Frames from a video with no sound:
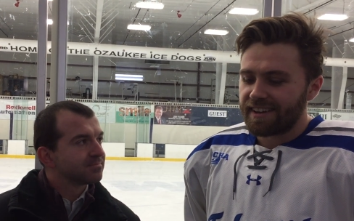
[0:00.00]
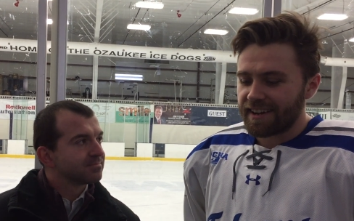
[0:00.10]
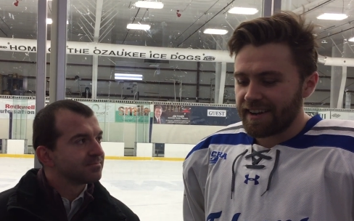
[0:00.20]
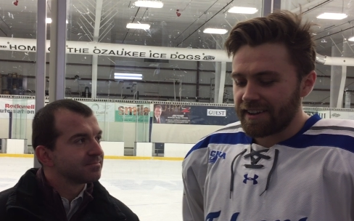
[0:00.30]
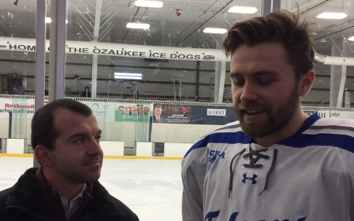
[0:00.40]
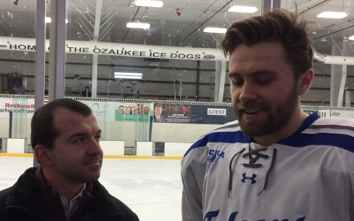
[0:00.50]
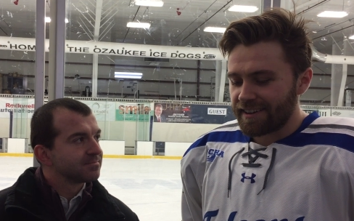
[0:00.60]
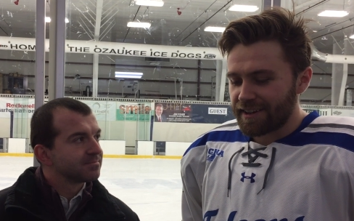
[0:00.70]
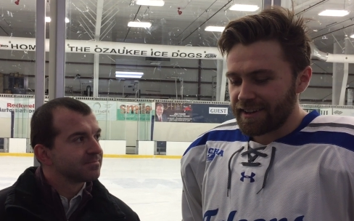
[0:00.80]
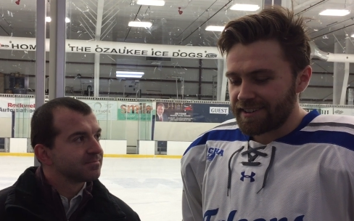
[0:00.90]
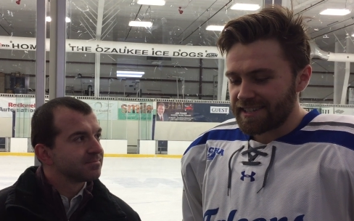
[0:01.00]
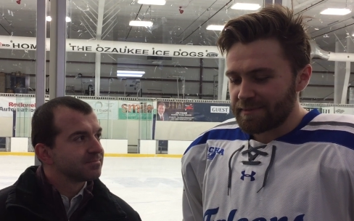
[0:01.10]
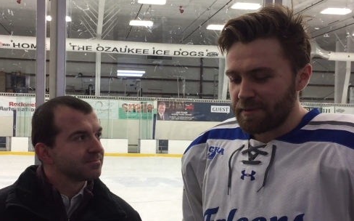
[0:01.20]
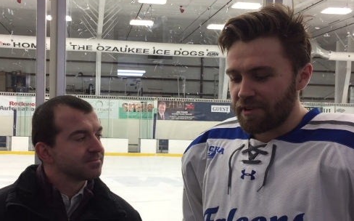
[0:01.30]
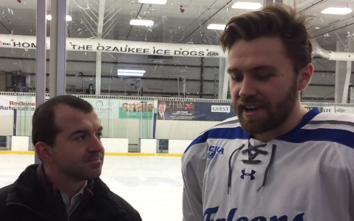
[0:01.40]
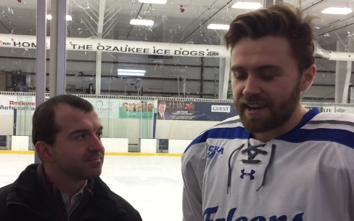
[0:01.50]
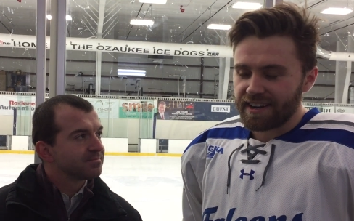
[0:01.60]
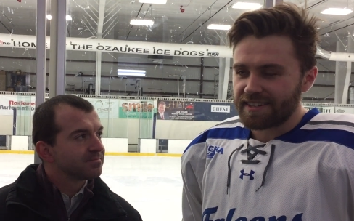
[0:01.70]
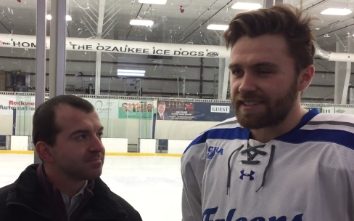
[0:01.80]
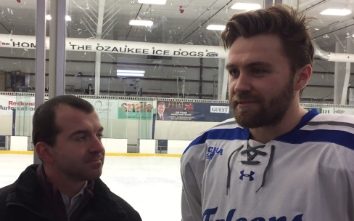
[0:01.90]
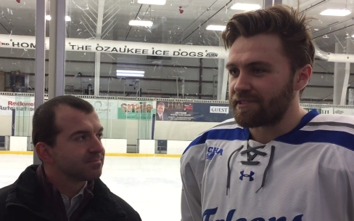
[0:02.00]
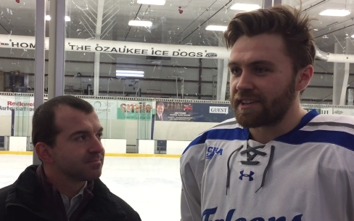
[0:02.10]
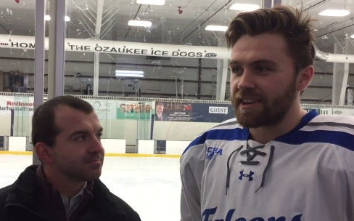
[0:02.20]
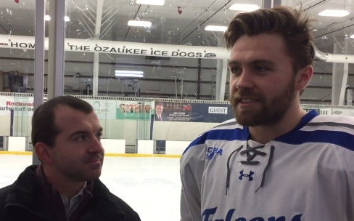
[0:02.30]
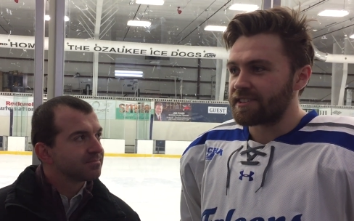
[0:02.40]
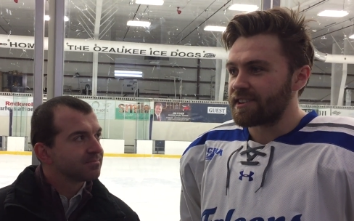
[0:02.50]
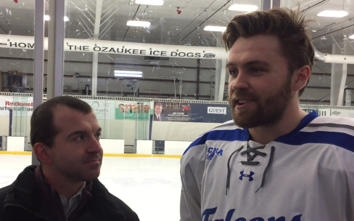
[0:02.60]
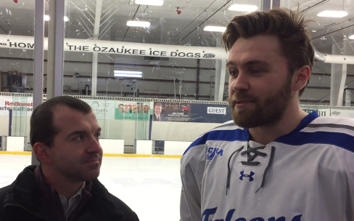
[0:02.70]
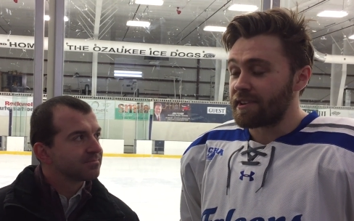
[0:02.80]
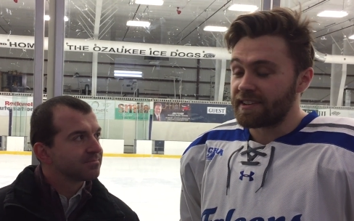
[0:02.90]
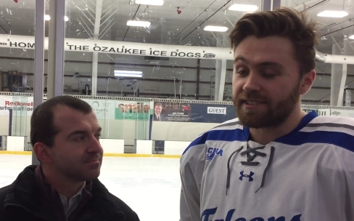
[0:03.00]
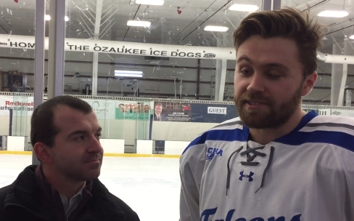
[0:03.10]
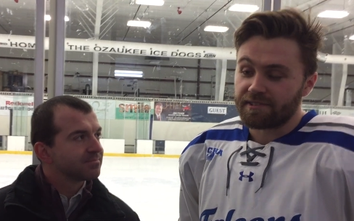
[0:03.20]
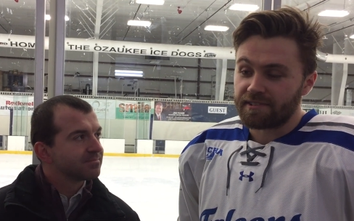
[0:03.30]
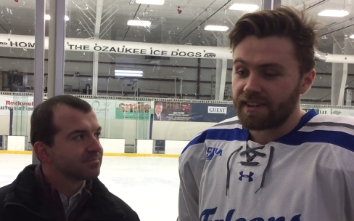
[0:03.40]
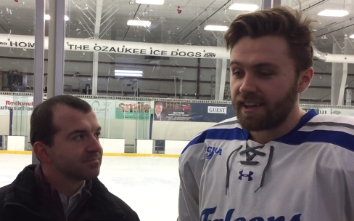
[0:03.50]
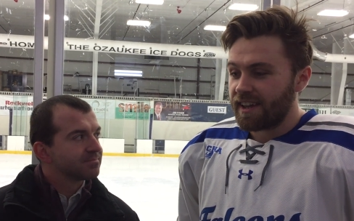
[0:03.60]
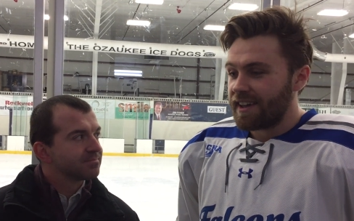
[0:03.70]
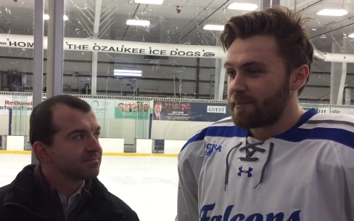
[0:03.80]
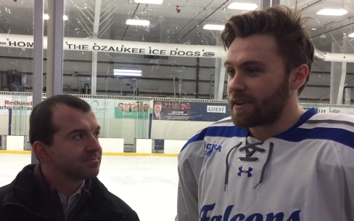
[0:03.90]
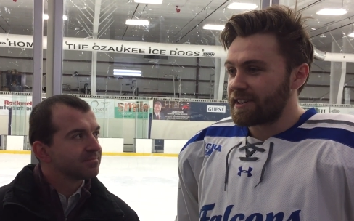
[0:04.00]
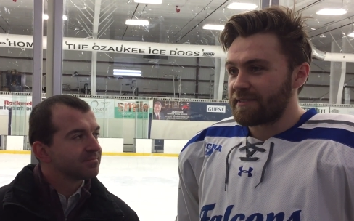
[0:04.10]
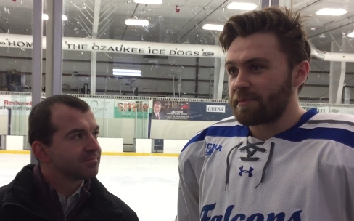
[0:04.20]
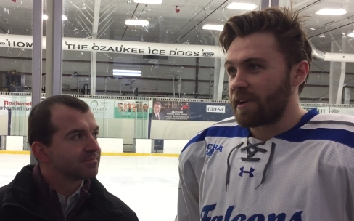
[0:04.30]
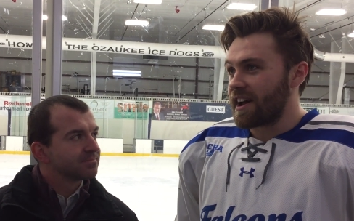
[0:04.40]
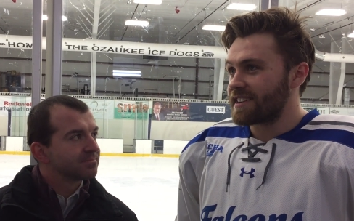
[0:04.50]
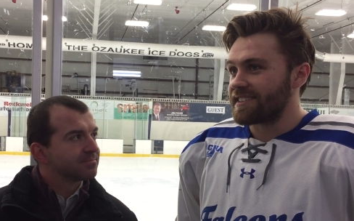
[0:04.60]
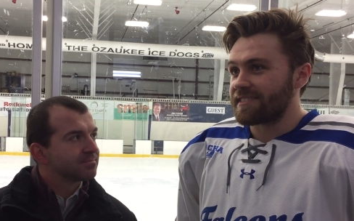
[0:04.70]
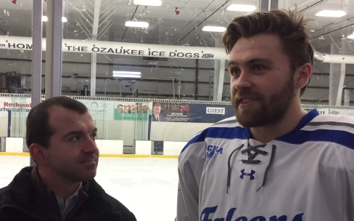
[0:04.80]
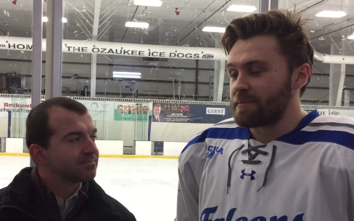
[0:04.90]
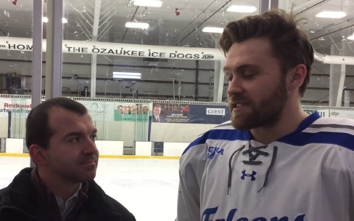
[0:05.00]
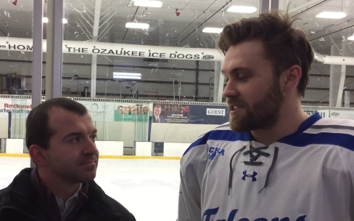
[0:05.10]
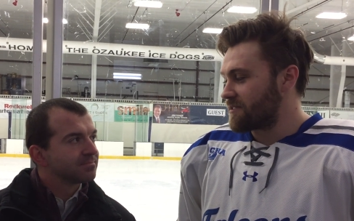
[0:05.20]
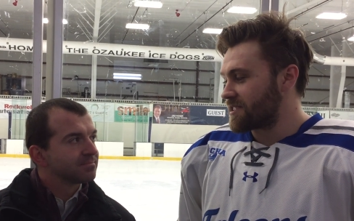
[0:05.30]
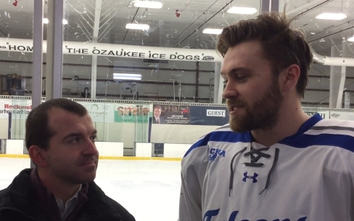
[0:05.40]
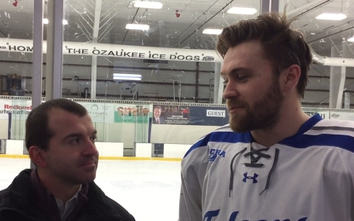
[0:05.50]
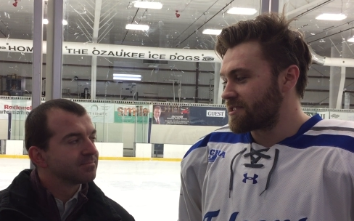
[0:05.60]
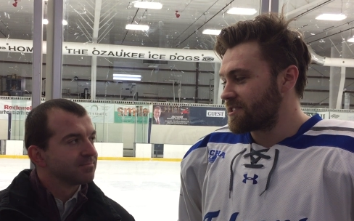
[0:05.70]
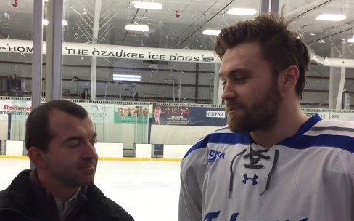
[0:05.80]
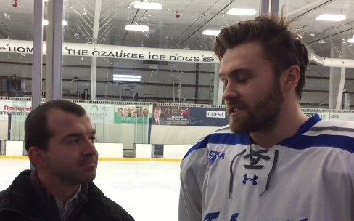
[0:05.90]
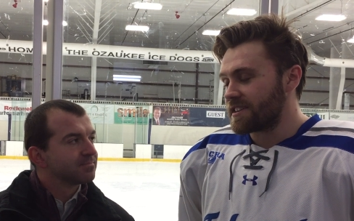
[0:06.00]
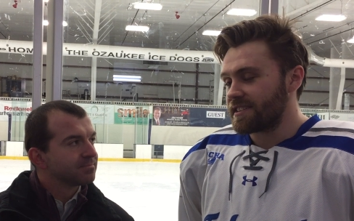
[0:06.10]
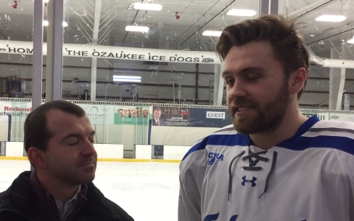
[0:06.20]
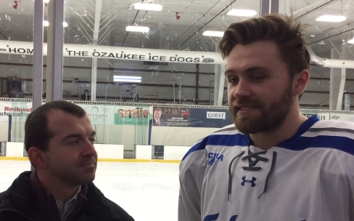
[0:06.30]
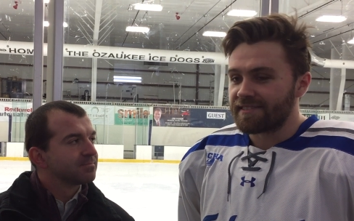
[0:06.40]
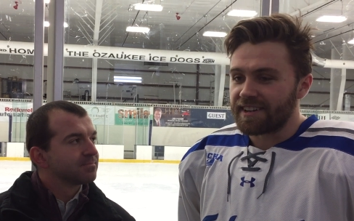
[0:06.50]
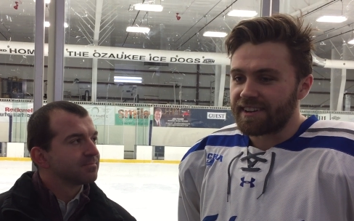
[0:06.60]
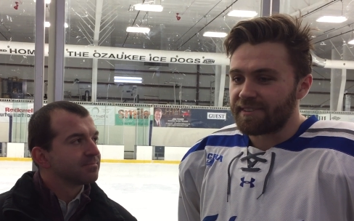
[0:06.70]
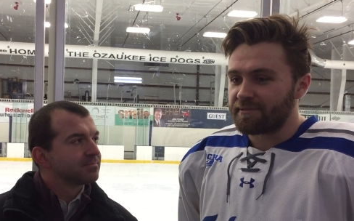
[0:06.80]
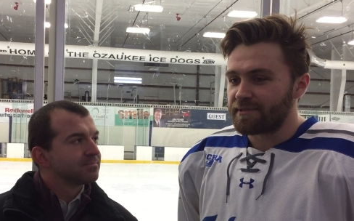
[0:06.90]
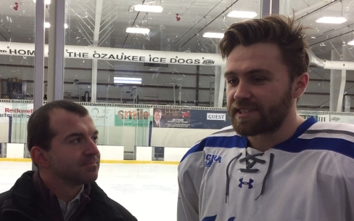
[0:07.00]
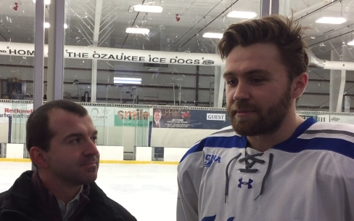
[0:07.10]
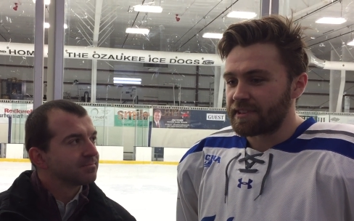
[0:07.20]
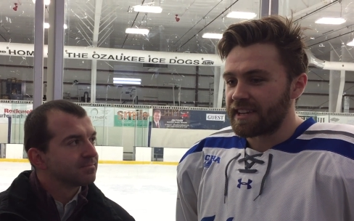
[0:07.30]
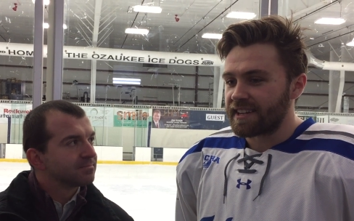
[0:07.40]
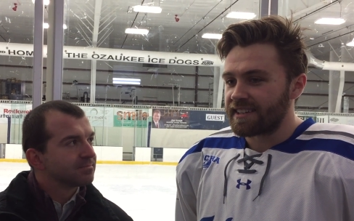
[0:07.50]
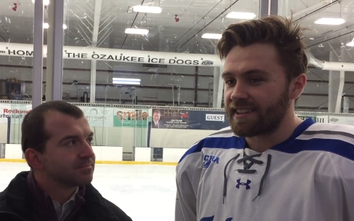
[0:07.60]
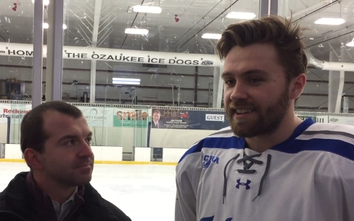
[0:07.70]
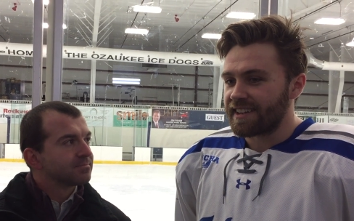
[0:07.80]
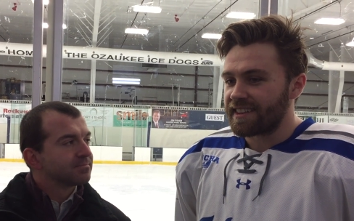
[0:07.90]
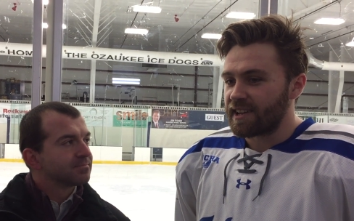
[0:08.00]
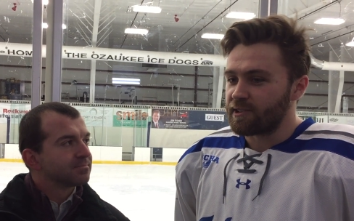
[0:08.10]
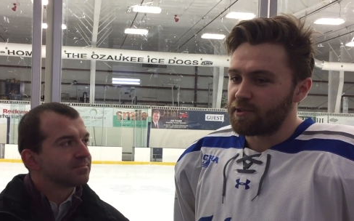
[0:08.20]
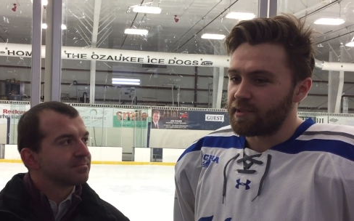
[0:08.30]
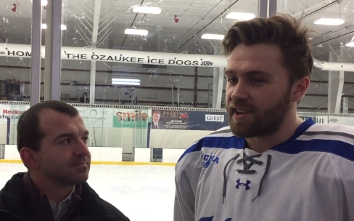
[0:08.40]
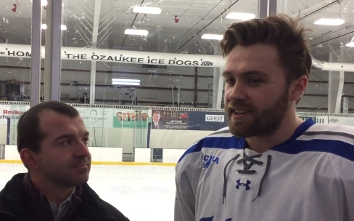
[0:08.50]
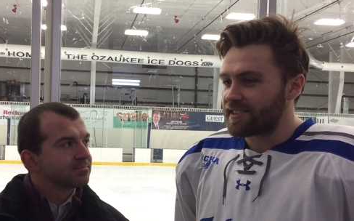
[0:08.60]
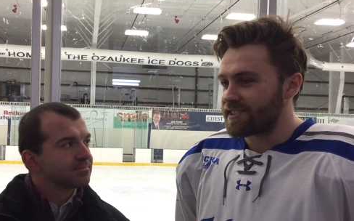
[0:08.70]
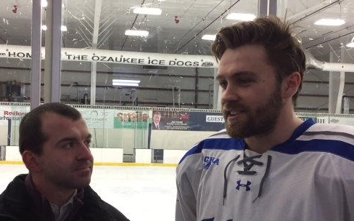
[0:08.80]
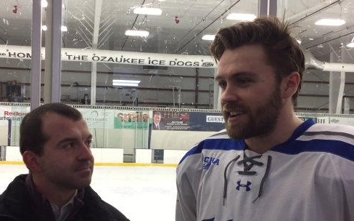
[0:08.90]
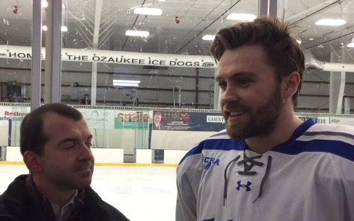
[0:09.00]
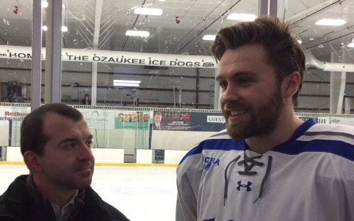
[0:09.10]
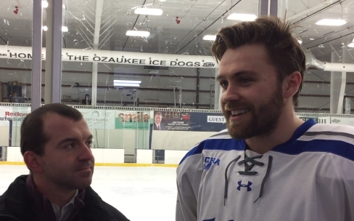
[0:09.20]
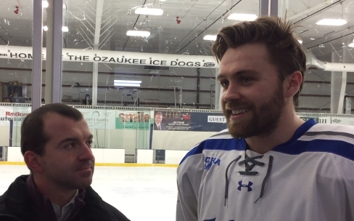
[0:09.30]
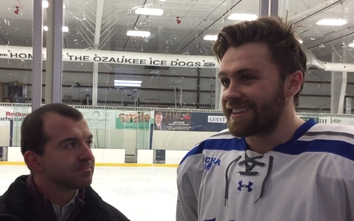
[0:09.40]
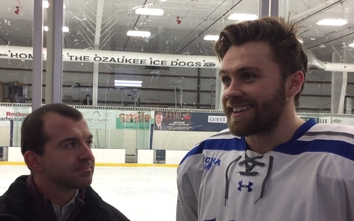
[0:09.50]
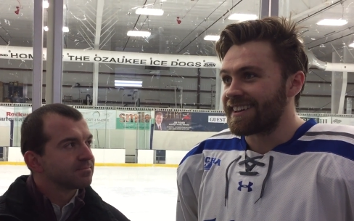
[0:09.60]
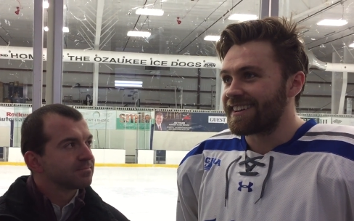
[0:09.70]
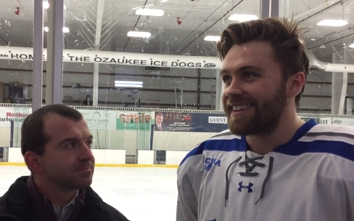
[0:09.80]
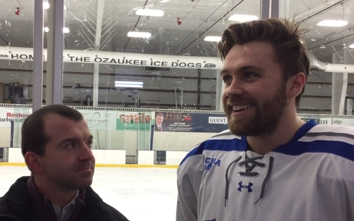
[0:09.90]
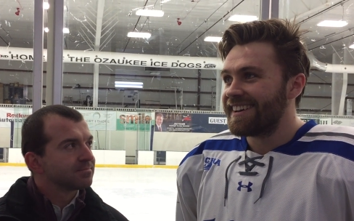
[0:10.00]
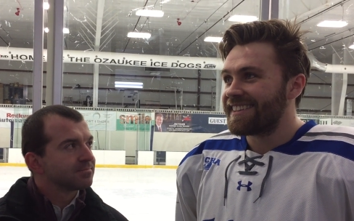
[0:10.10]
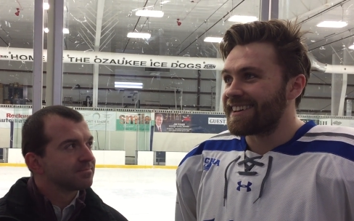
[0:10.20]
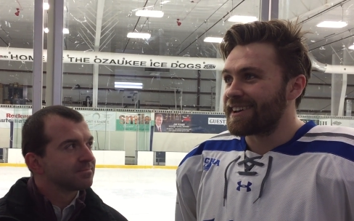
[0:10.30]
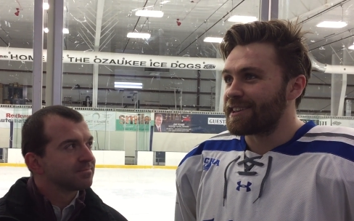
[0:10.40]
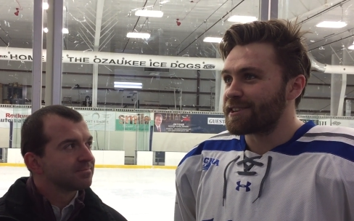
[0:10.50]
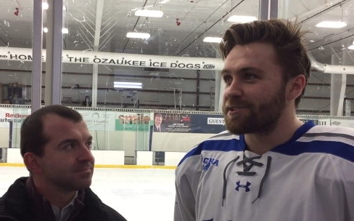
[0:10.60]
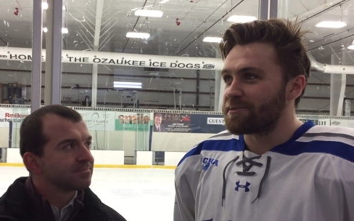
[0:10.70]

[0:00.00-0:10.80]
Speaker 1: I kind of got, got in on a semi break, and I just didn't feel like I got the shot I wanted. So picked off the pass, and I found myself in a similar situation, and uh, was able to get uh, get that low blocker shot that uh, that I like